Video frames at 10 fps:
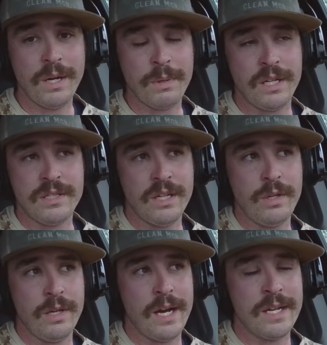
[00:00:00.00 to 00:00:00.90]
I'm going to tell
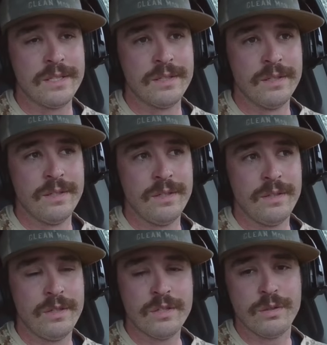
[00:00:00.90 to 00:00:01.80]
you guys,
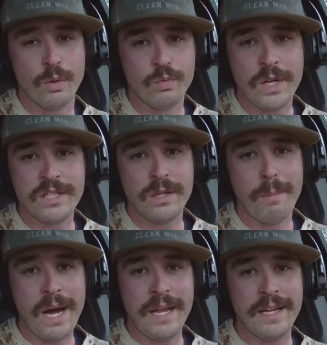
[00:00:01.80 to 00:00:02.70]
there's no reason to
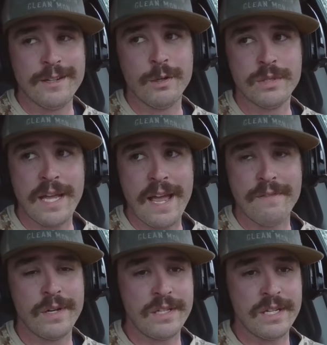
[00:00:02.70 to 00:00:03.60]
buy heroes
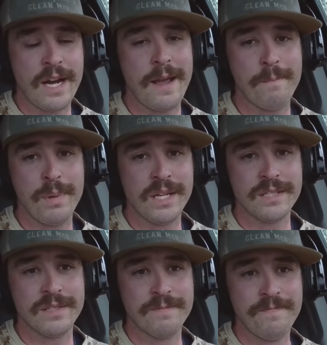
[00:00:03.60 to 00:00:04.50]
every time,
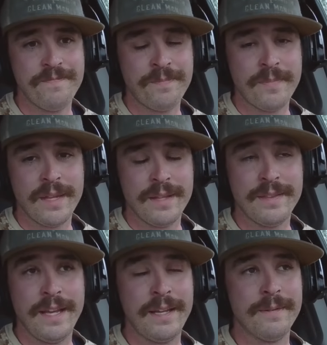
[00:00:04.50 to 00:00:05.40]
because
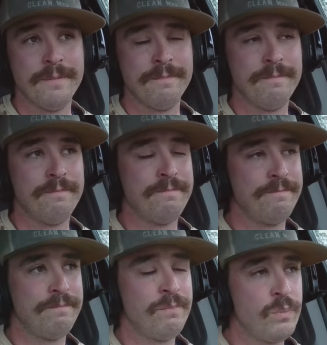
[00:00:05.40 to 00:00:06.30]
like,
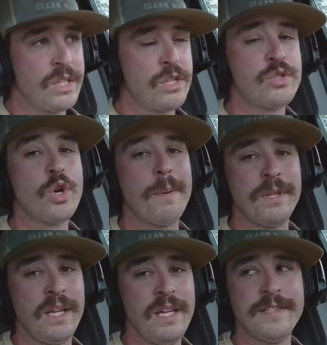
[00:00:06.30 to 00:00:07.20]
let's just drop
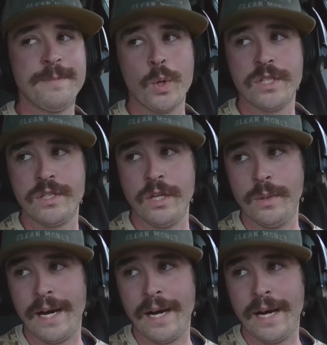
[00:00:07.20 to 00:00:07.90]
the esports dude.